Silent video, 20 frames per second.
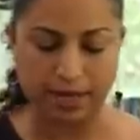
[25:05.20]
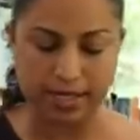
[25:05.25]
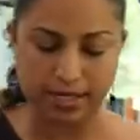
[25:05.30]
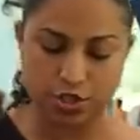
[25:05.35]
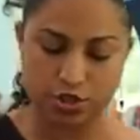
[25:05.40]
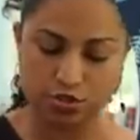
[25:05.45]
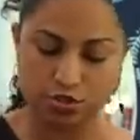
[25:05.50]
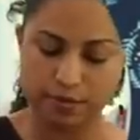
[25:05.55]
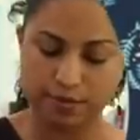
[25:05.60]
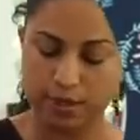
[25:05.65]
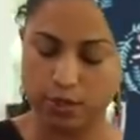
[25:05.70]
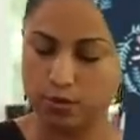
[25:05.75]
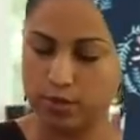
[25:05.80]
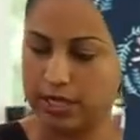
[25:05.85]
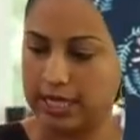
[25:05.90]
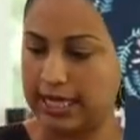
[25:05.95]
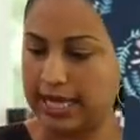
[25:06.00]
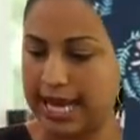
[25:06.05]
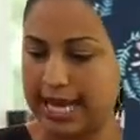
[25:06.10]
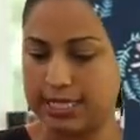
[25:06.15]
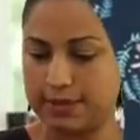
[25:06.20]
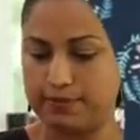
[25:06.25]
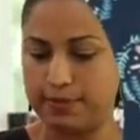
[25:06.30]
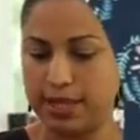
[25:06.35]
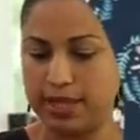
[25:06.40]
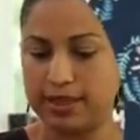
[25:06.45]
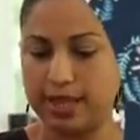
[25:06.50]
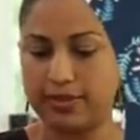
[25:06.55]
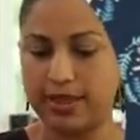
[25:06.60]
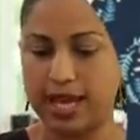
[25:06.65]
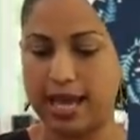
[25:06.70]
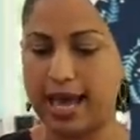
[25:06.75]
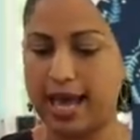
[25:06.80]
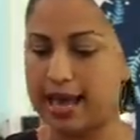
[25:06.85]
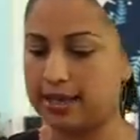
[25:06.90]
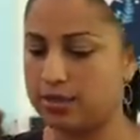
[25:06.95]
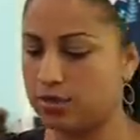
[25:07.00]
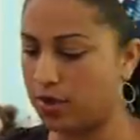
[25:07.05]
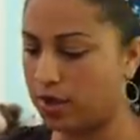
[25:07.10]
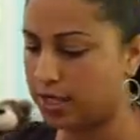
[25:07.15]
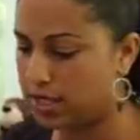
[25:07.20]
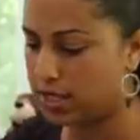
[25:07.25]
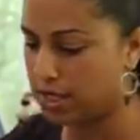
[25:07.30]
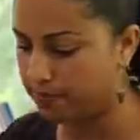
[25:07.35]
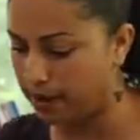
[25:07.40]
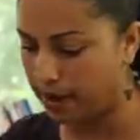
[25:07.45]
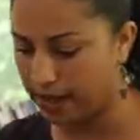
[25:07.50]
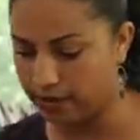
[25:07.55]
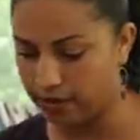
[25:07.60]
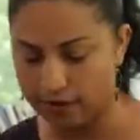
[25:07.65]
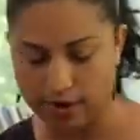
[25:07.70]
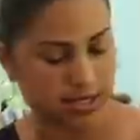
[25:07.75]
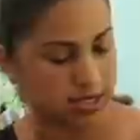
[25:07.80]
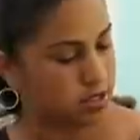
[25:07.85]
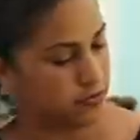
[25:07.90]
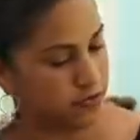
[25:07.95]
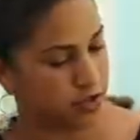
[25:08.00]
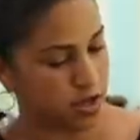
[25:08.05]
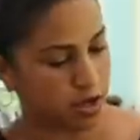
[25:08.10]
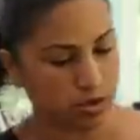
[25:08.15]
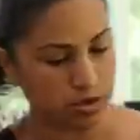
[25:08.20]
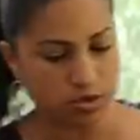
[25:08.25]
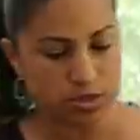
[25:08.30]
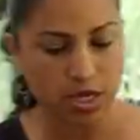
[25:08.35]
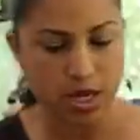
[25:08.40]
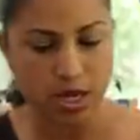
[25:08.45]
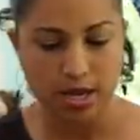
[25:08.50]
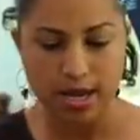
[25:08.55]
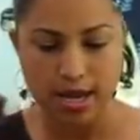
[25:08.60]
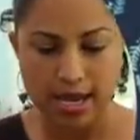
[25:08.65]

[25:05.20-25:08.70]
my distributor with the last bit that they had. So I did buy the rest of those.